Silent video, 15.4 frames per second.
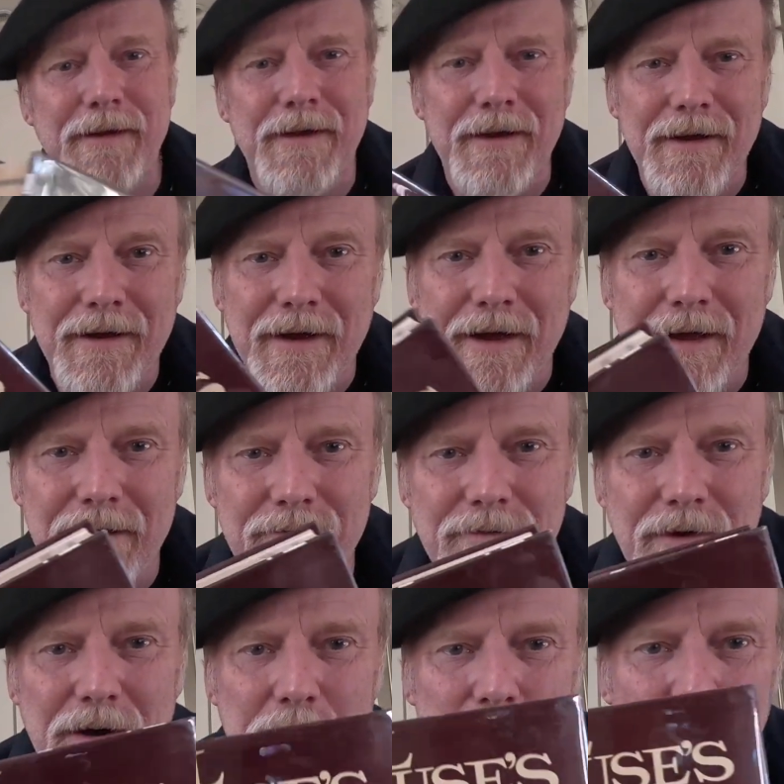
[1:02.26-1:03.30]
I have
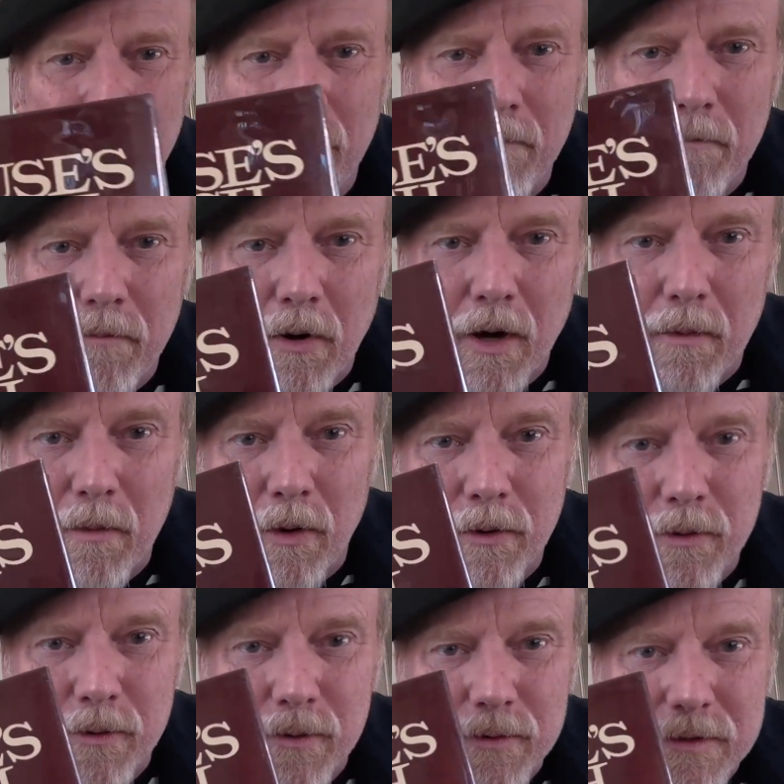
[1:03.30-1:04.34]
Paul
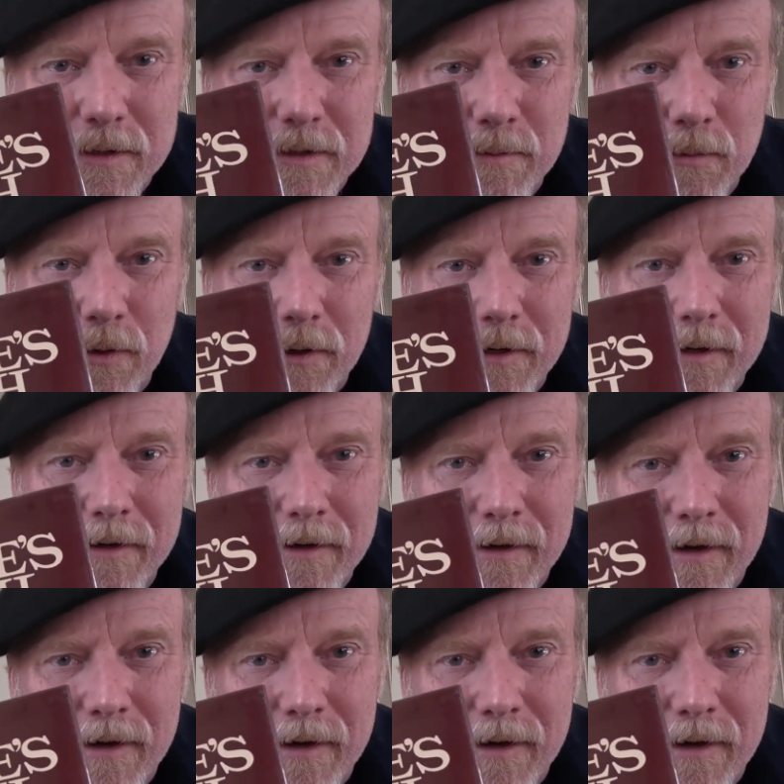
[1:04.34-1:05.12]
Bocuse's book,